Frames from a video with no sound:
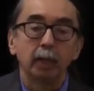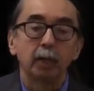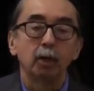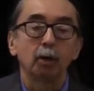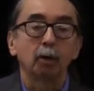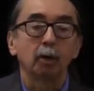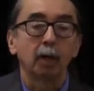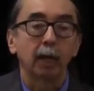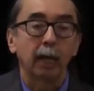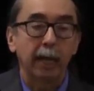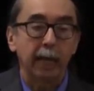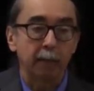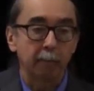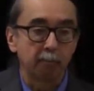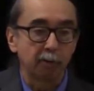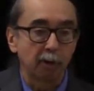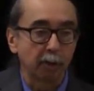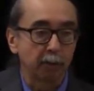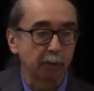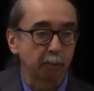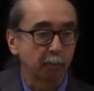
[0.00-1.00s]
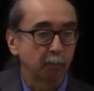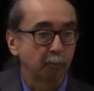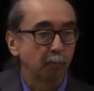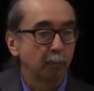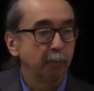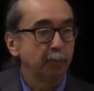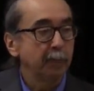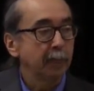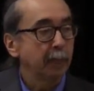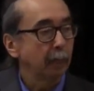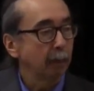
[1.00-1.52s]
your clan brother
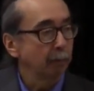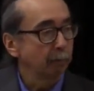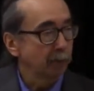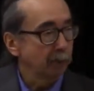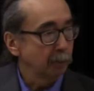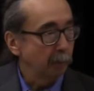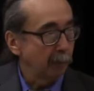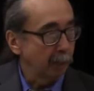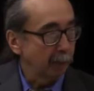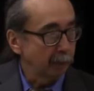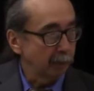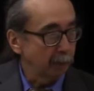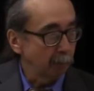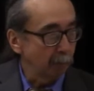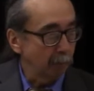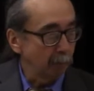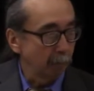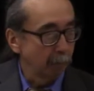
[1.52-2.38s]
would be held responsible.